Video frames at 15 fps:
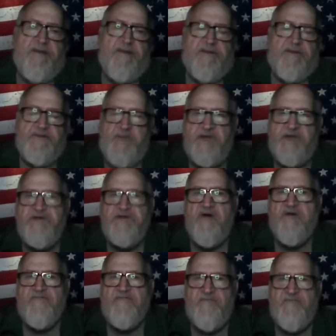especially
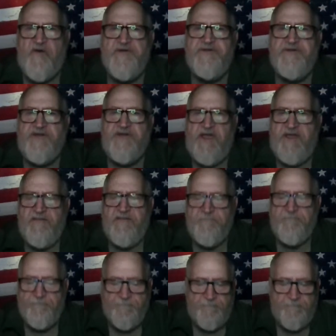on a first date.
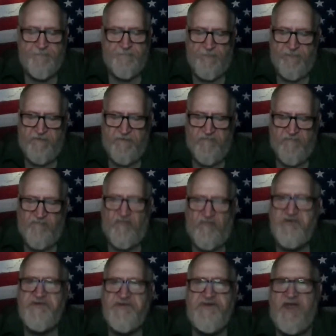
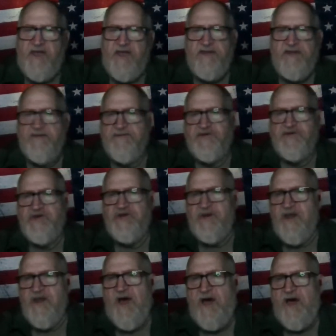First date should
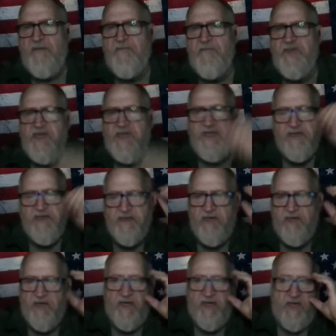not be
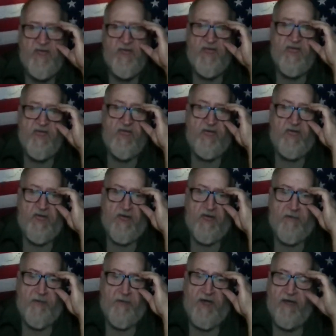
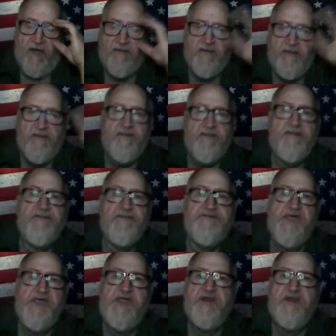about
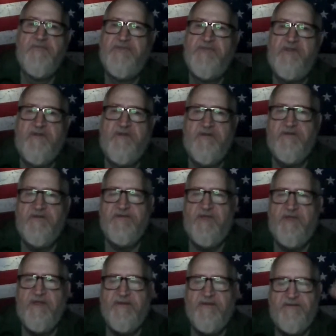taking them to the.
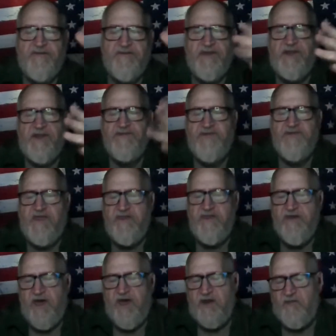They say you
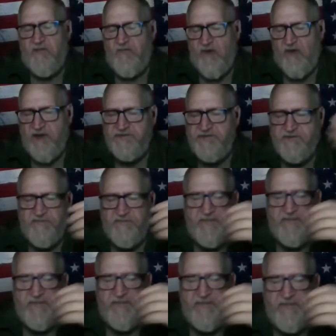got to impress them.
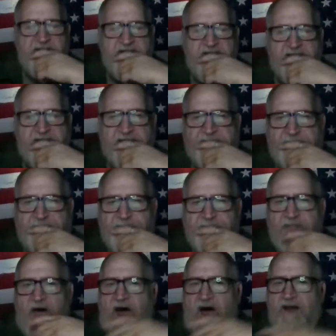
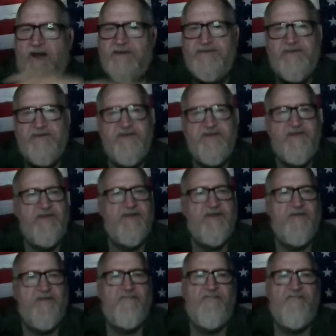Honestly, if